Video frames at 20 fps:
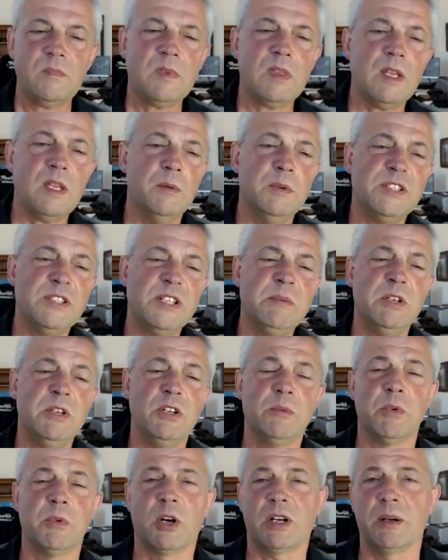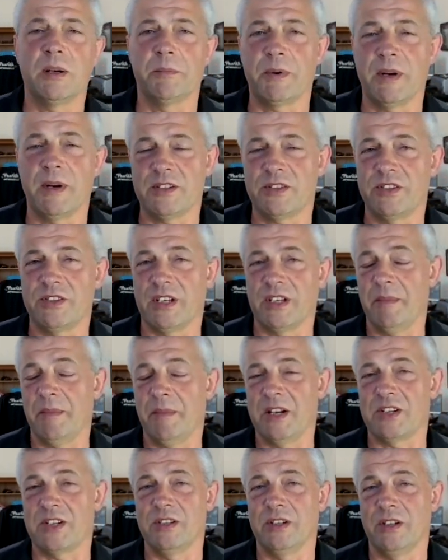We seem to do more compressors, as I
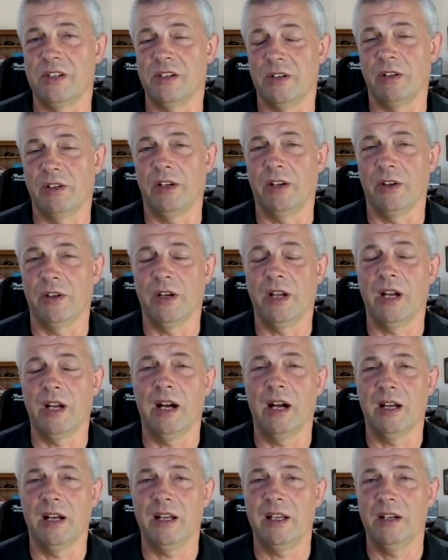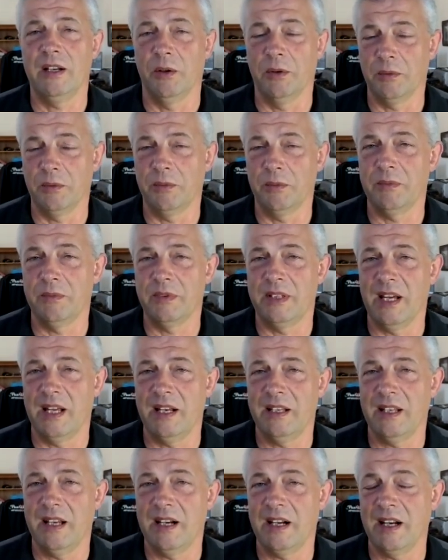mentioned earlier,
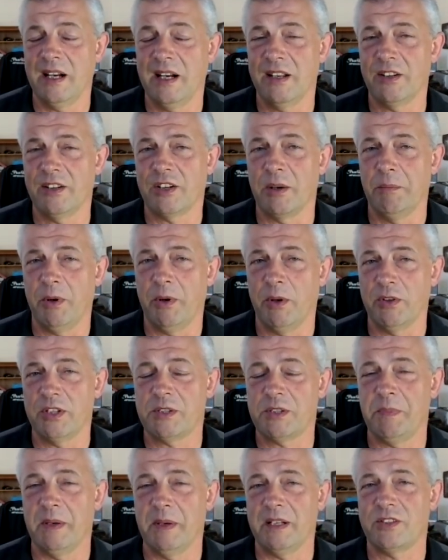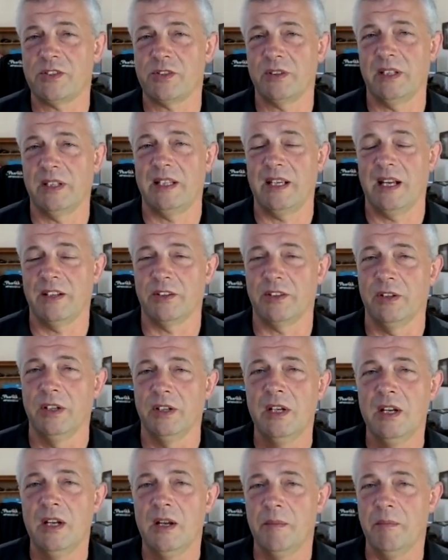than any other components. But certainly the other
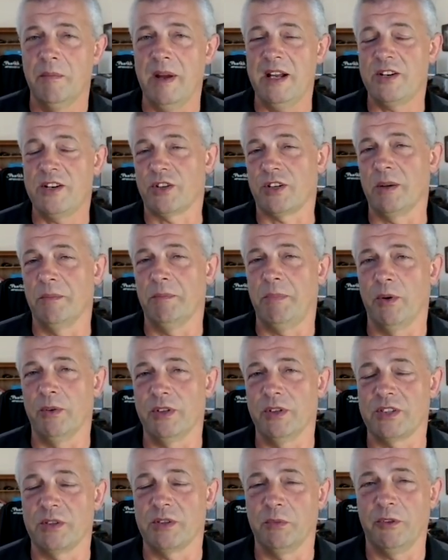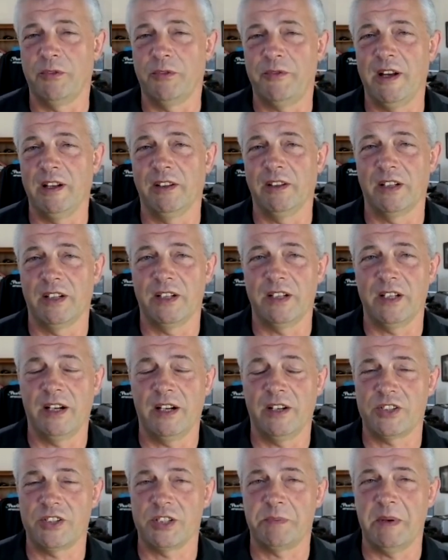major components that will fail on an
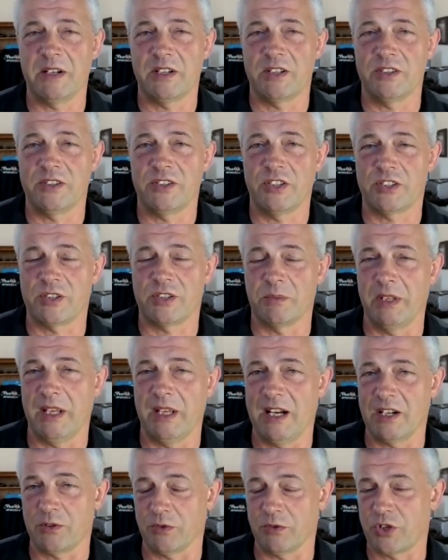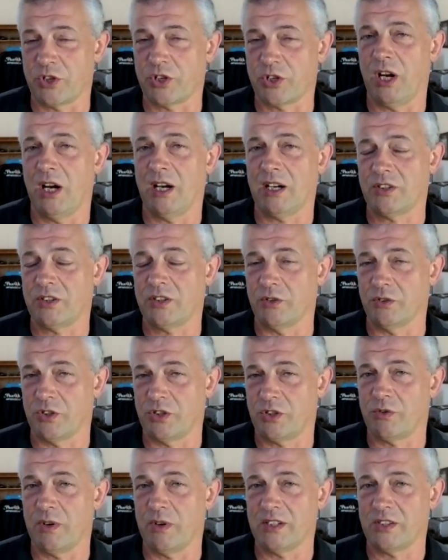air suspension system are the actual shocks or
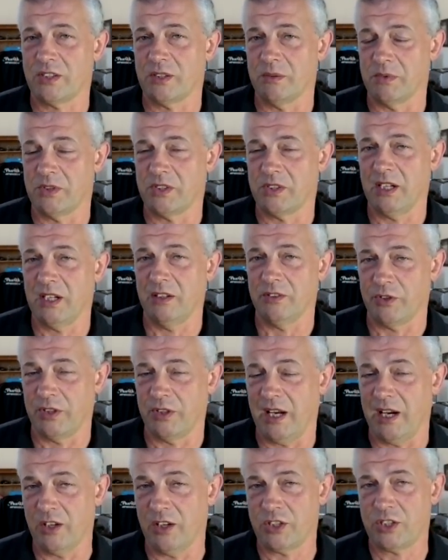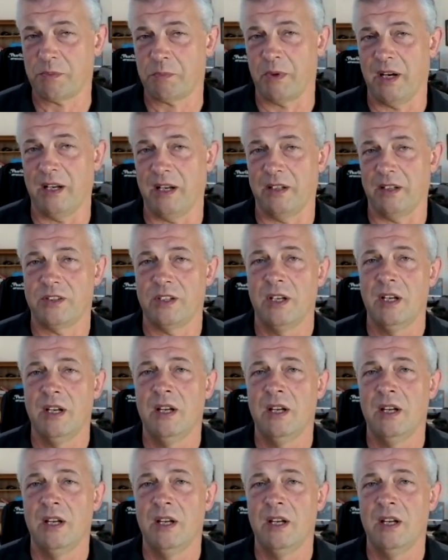struts themselves, or the air springs.